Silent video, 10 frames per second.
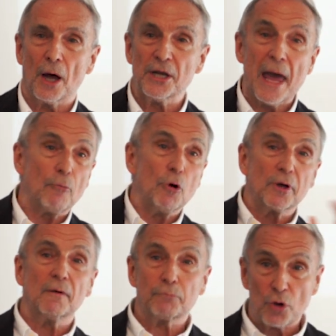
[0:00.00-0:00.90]

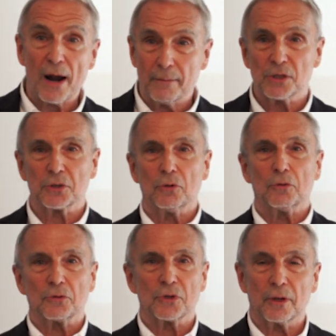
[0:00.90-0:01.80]
network of primary
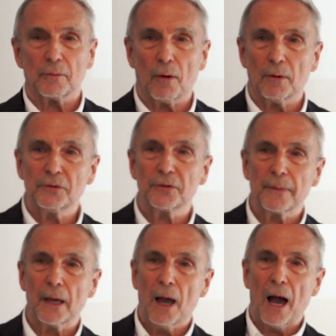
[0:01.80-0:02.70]
schools at the moment,
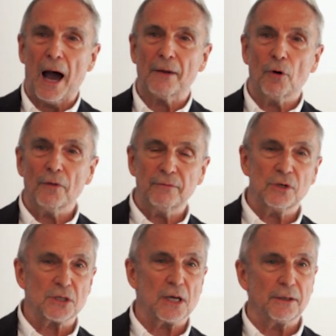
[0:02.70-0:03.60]
and what they've
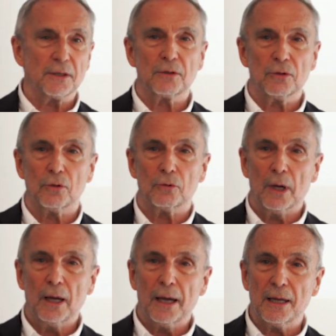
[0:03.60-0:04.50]
decided to do
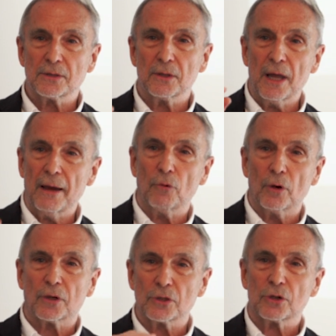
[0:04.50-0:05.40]
is the
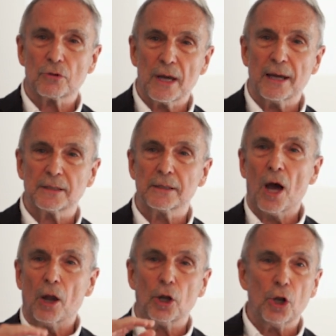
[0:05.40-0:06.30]
network has created
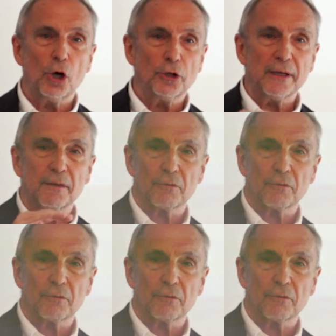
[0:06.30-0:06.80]
learning